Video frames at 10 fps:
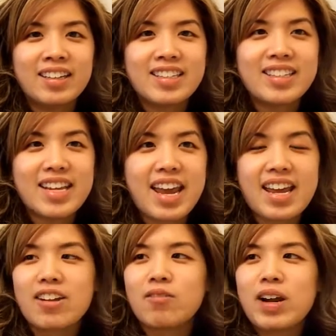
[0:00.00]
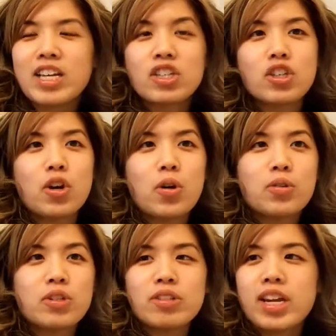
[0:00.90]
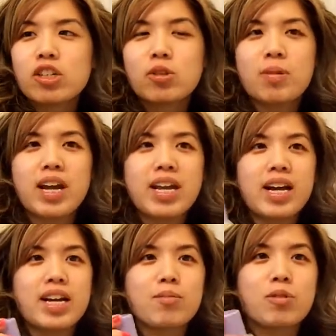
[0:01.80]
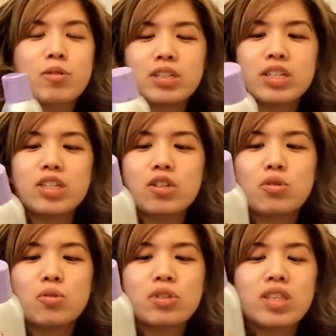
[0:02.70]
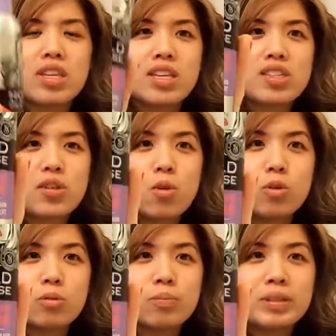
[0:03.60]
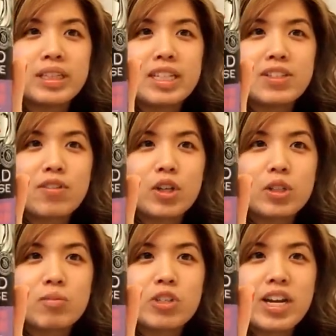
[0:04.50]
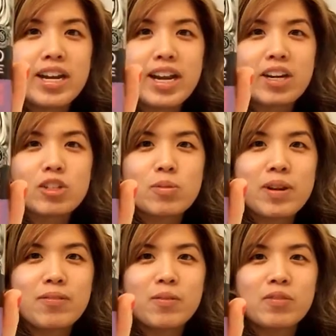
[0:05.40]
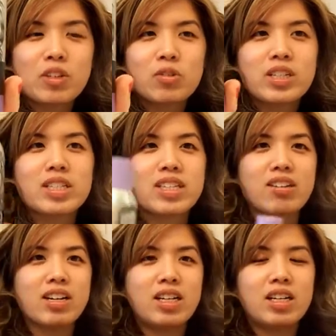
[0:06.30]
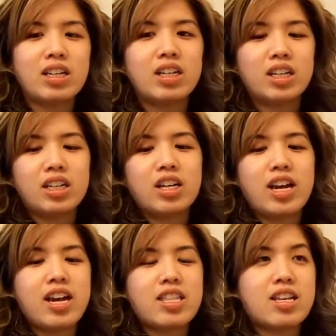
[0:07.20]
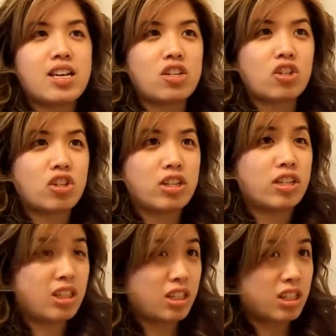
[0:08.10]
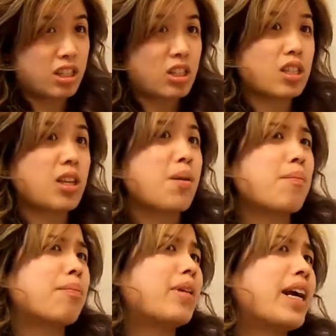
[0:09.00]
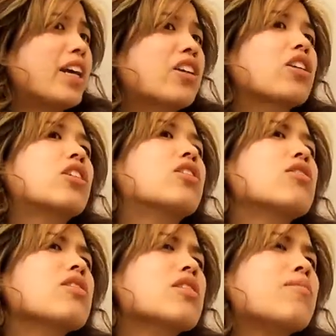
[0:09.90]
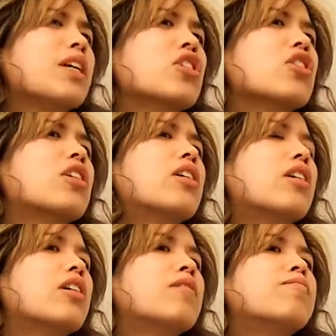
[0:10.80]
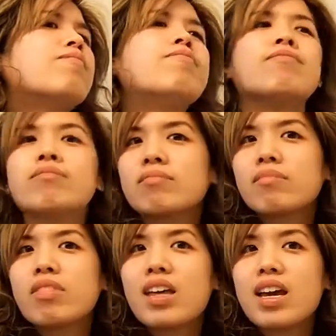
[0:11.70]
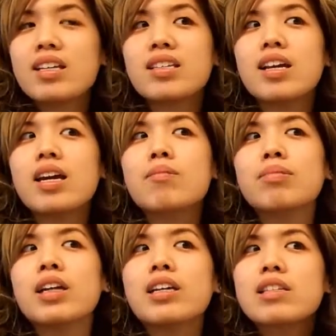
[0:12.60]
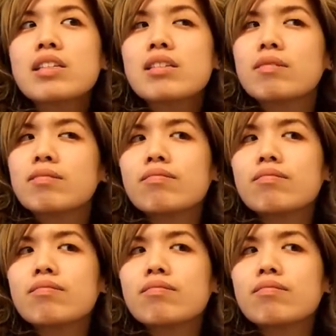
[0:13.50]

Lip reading: stay, right? So use hairspray. I am going to use this Hold Please Volume Shine hairspray from Victoria's Secret. And then just spray your curls to make sure they stay in place.